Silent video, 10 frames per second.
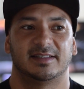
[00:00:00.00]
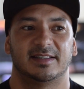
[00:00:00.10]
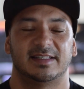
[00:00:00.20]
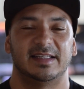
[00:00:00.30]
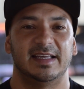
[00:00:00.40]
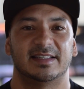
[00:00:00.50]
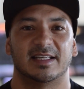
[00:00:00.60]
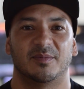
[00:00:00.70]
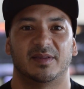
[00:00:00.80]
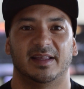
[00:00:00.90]
see
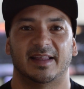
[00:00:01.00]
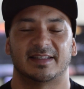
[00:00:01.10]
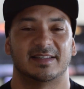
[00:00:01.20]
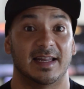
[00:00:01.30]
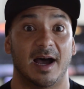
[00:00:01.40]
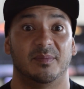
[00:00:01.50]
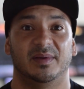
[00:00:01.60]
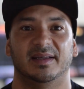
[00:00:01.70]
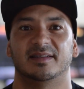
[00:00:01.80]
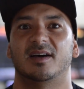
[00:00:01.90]
something that's not
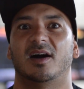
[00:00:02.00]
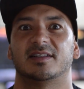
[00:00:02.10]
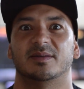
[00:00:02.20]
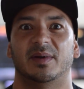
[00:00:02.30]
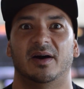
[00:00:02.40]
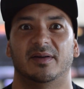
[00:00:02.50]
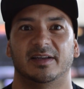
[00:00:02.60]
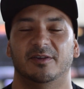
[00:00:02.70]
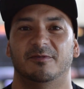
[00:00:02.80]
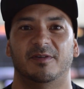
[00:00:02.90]
being talked about,
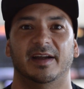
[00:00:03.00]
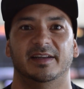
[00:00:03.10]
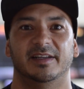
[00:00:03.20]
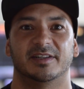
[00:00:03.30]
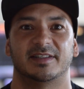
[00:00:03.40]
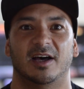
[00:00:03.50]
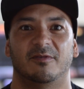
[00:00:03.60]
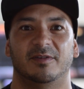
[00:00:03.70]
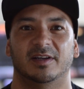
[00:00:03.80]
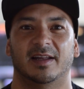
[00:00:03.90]
and you find it
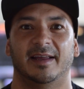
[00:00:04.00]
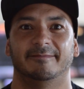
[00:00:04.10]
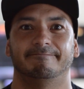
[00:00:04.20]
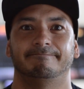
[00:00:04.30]
yourself, and you're like,